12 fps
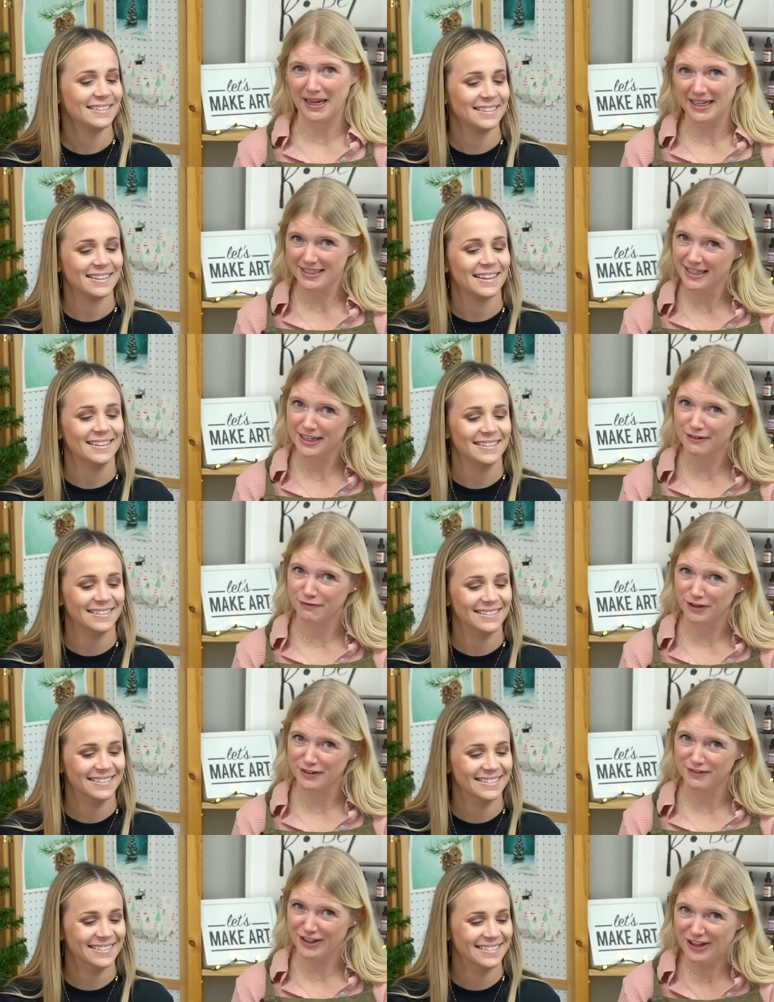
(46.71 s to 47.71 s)
Speaker 1: painting in
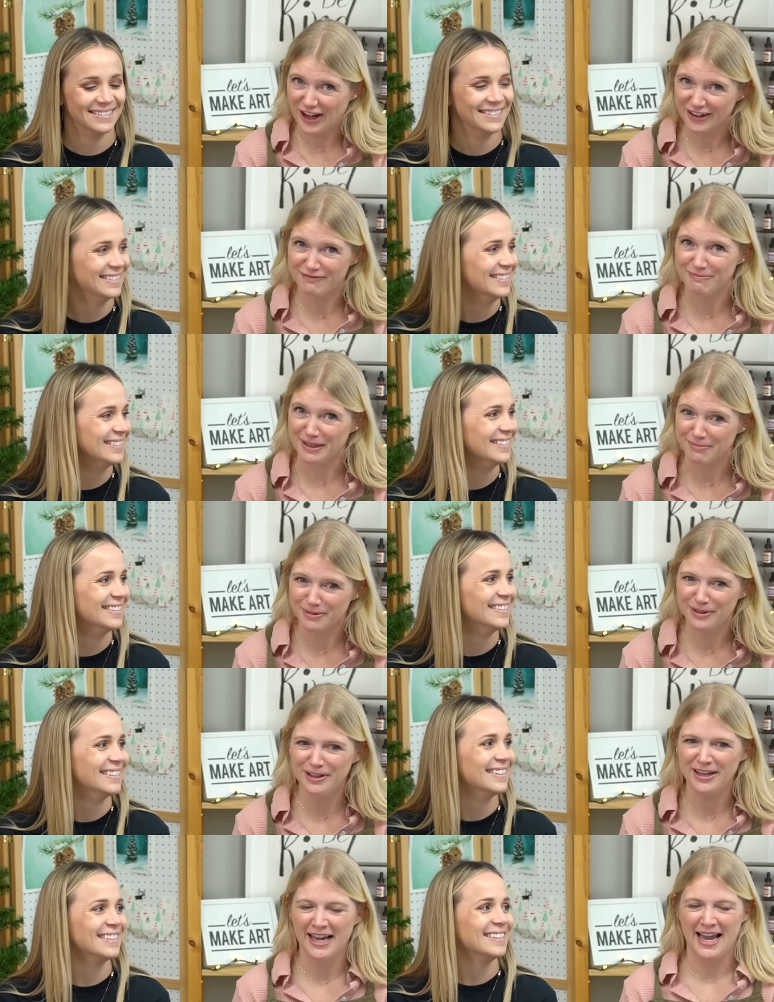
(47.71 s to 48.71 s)
front of a lot of
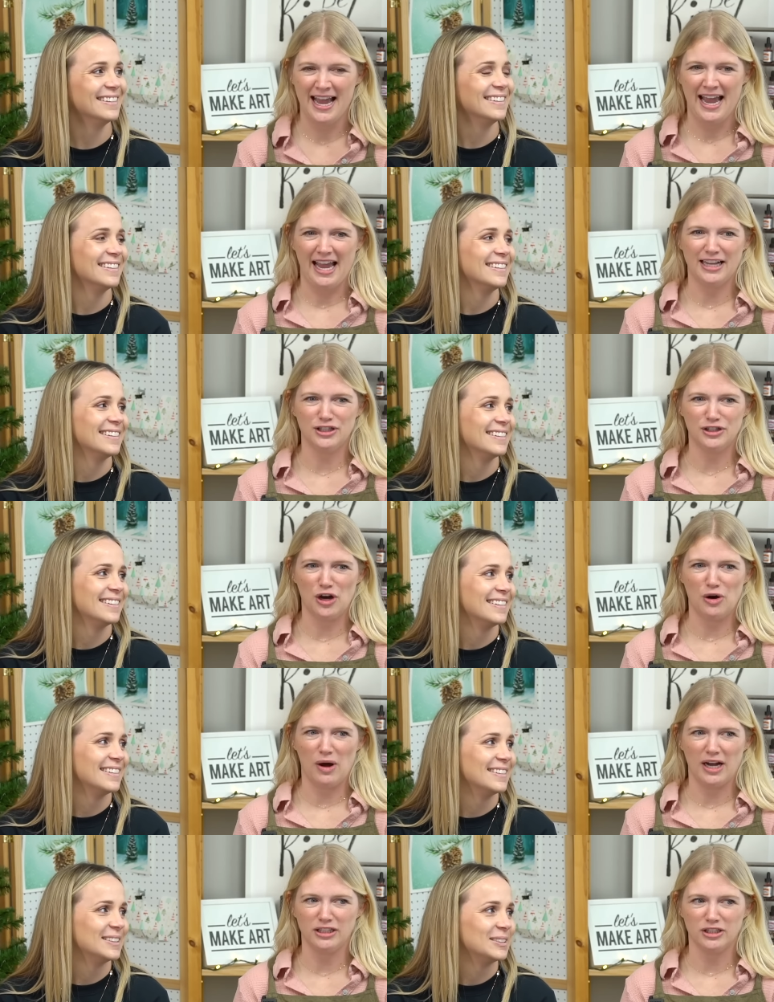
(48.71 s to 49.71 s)
people. And
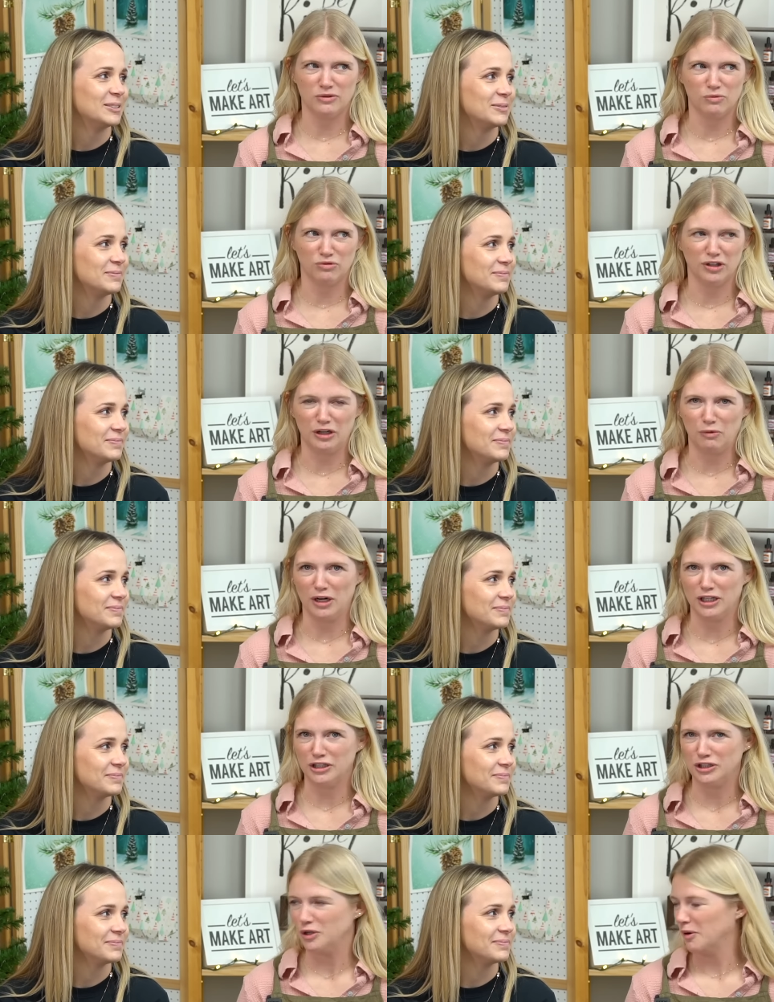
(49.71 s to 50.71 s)
so I just really
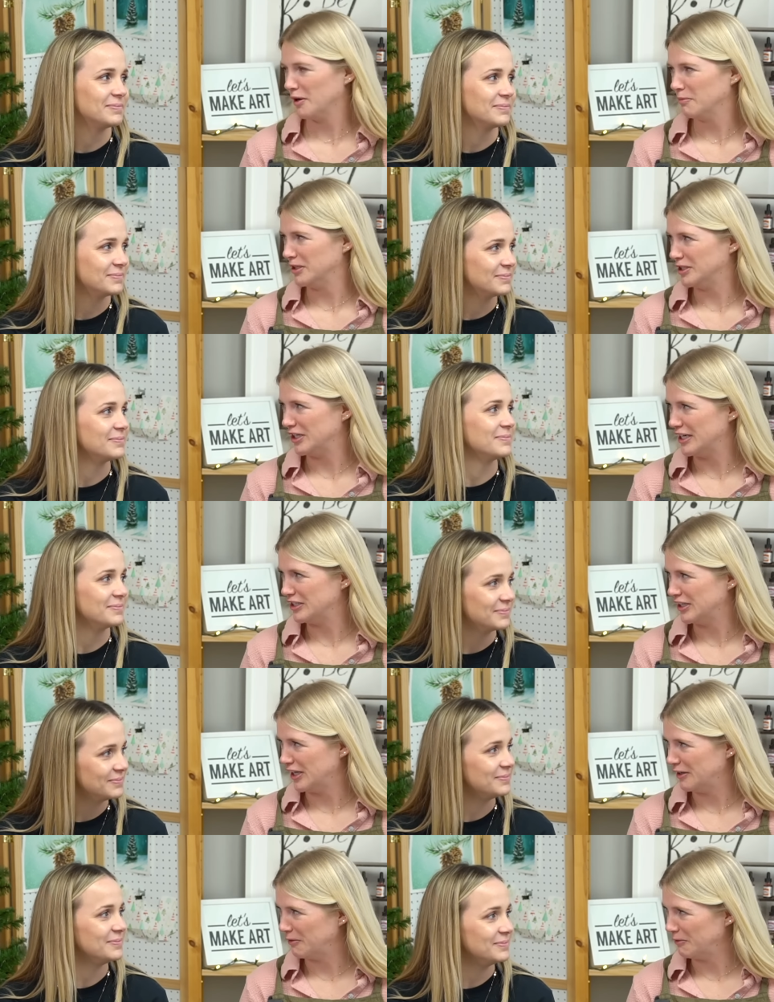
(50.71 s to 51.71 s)
wanted to show our
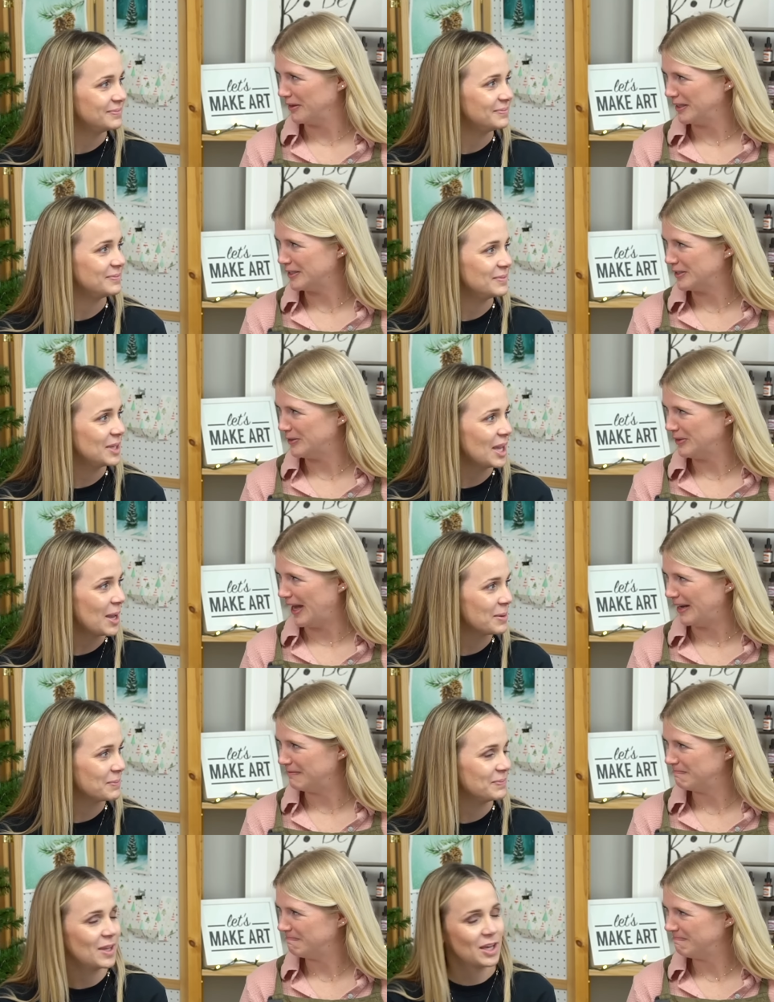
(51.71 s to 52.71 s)
appreciation that you were willing to do yeah,
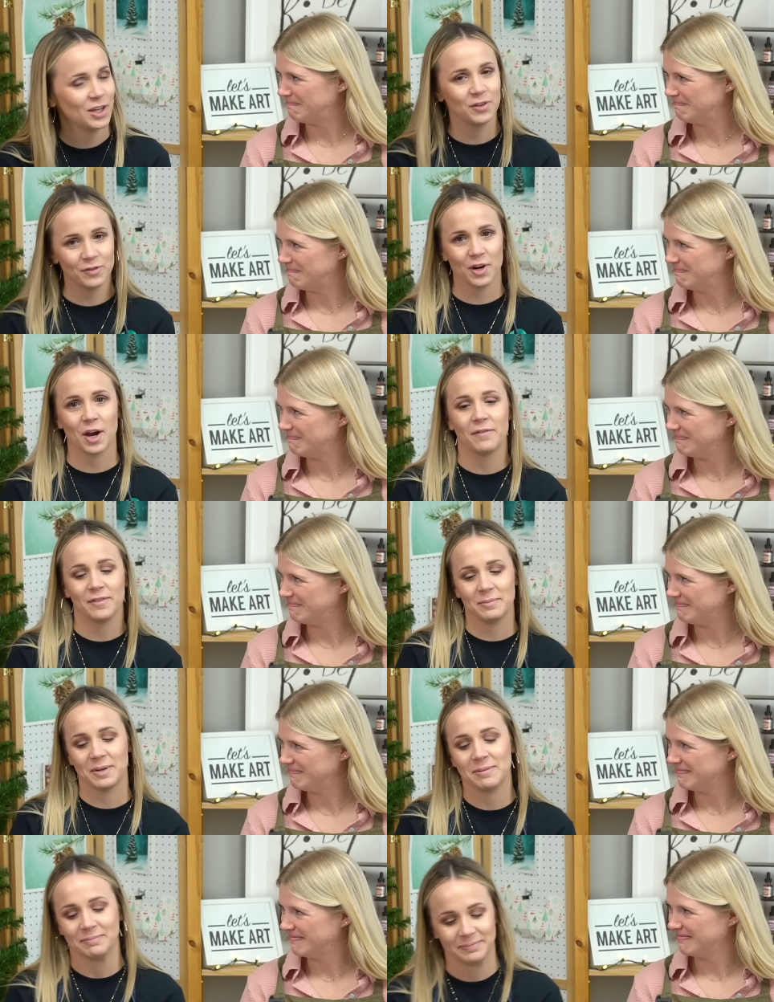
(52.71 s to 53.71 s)
that.
Speaker 2: Thank you for having
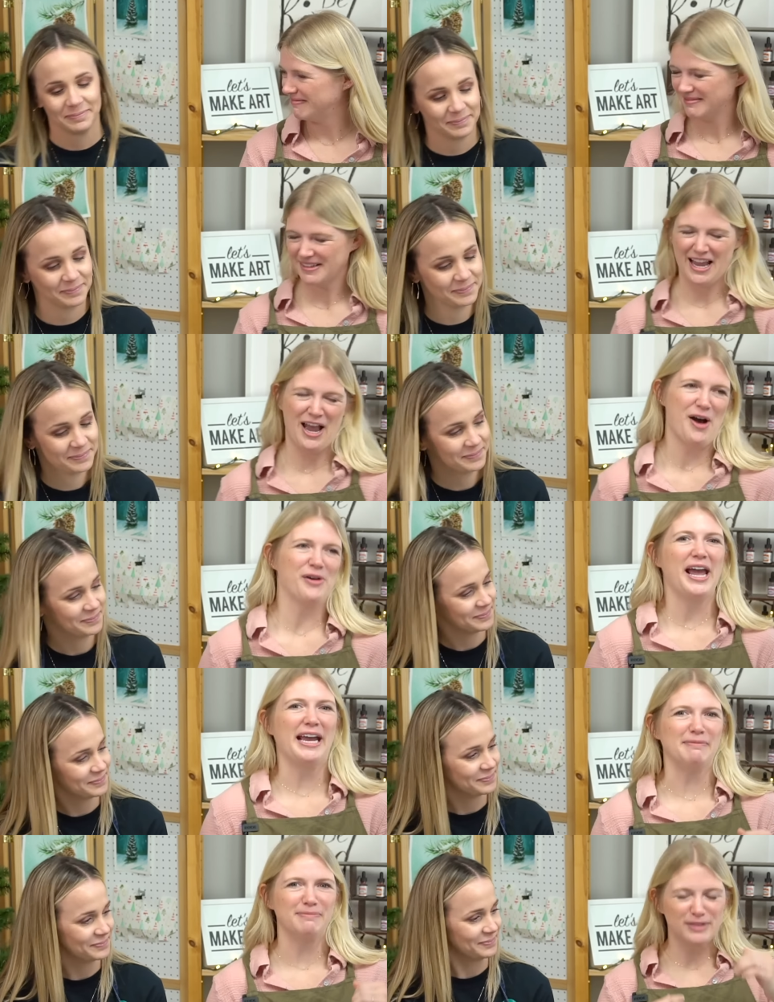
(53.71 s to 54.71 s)
me.
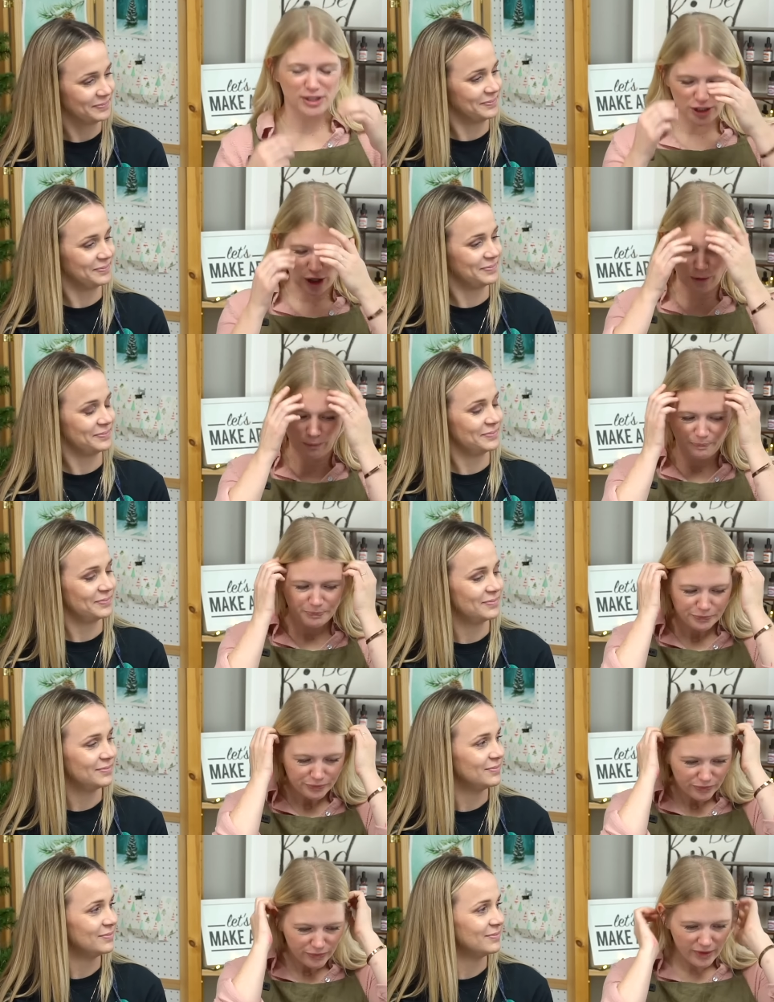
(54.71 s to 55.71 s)
Speaker 1: Okay, so
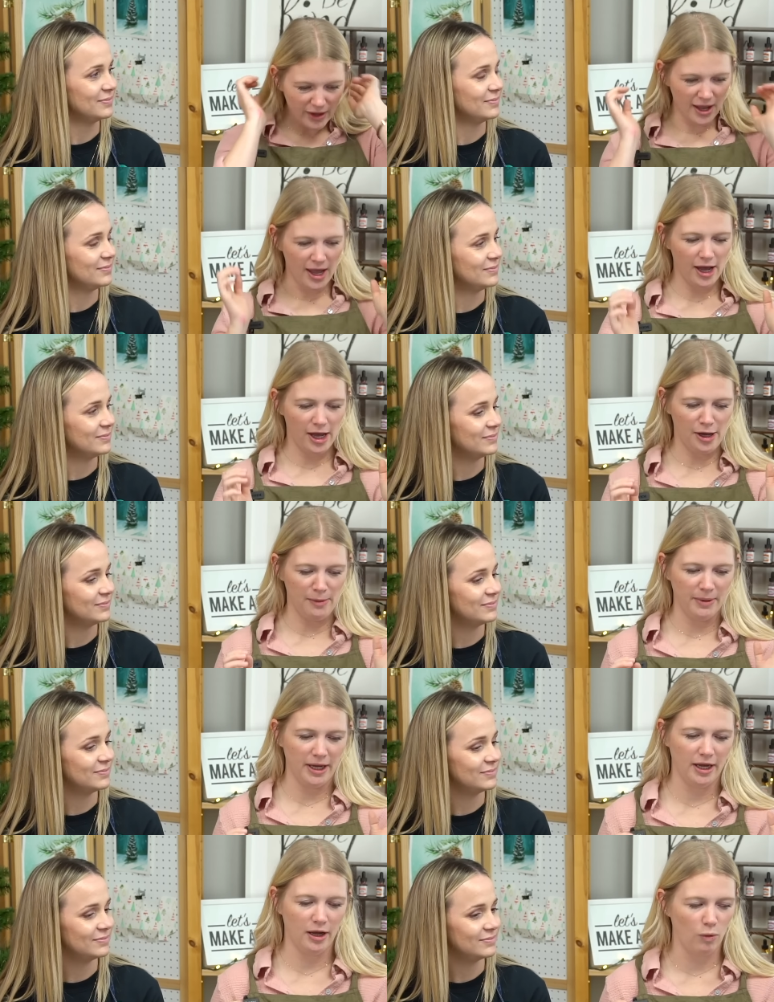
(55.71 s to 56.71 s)
um,
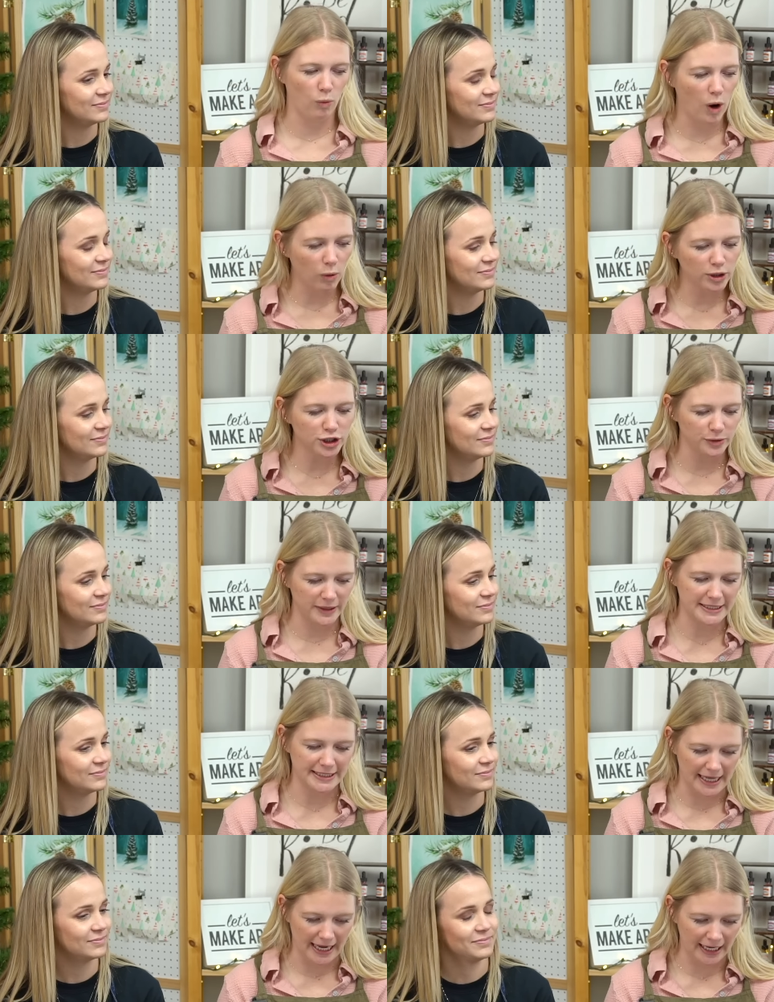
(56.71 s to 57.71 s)
what we're doing
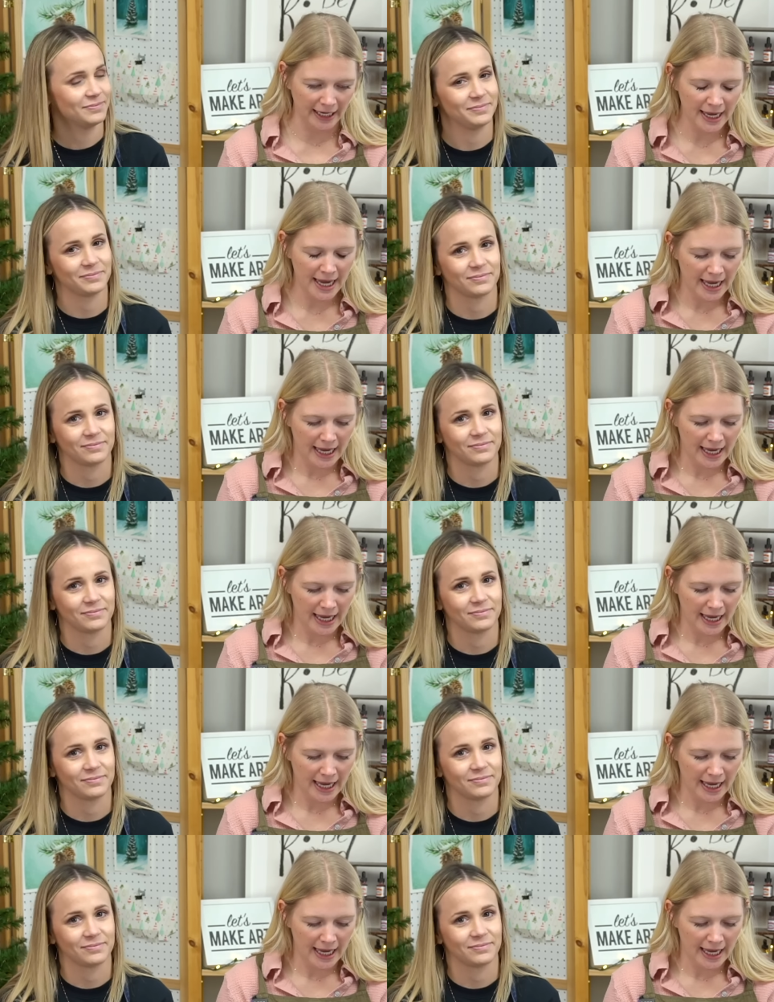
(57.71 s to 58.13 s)
today